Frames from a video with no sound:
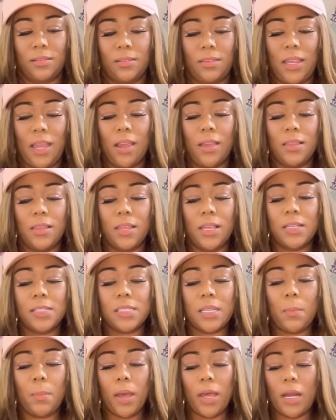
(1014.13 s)
There, there's
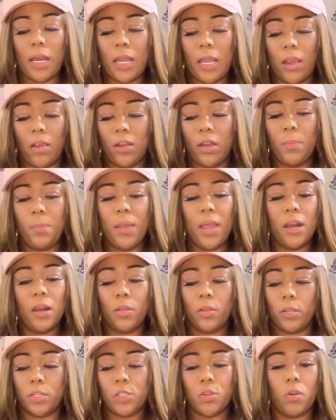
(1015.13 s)
somebody here. It could be
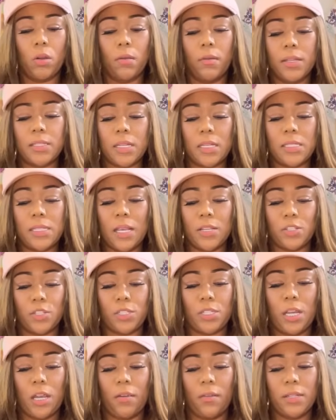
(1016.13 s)
another Taurus, a
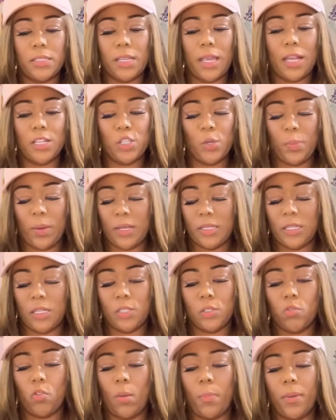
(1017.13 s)
Sagittarius, Cancer,
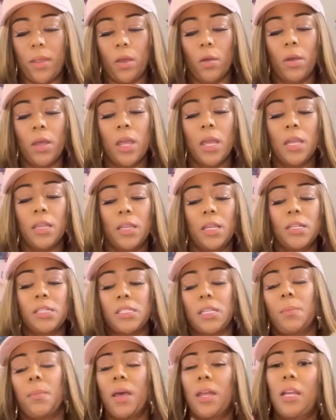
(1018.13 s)
Pisces, Scorpio. There's
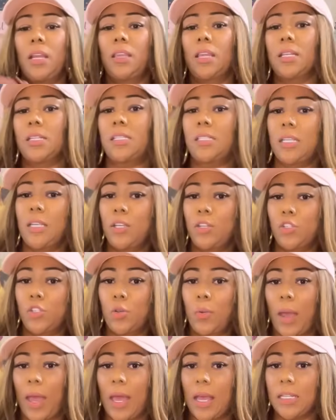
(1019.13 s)
somebody that sees
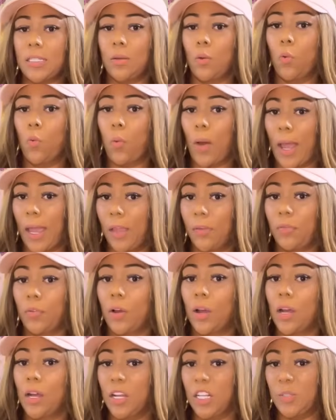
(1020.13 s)
you as wife
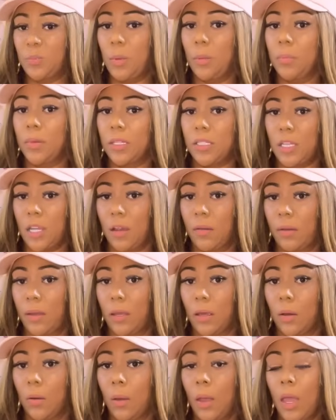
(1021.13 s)
or husband
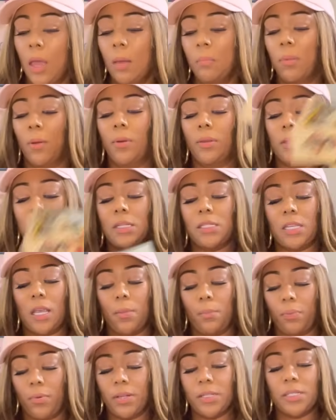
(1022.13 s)
material. But with the
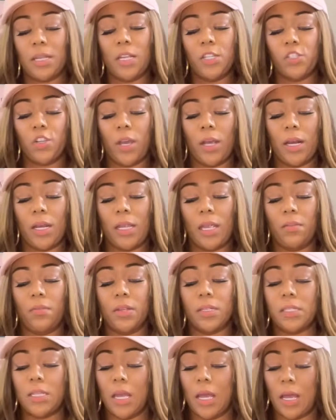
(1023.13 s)
Temperance, they're trying to give
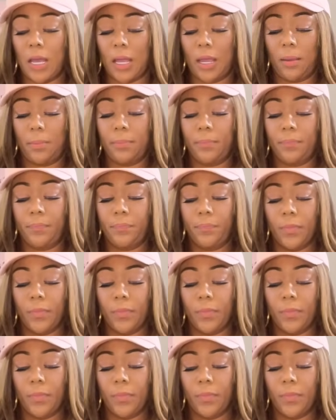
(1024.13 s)
it time.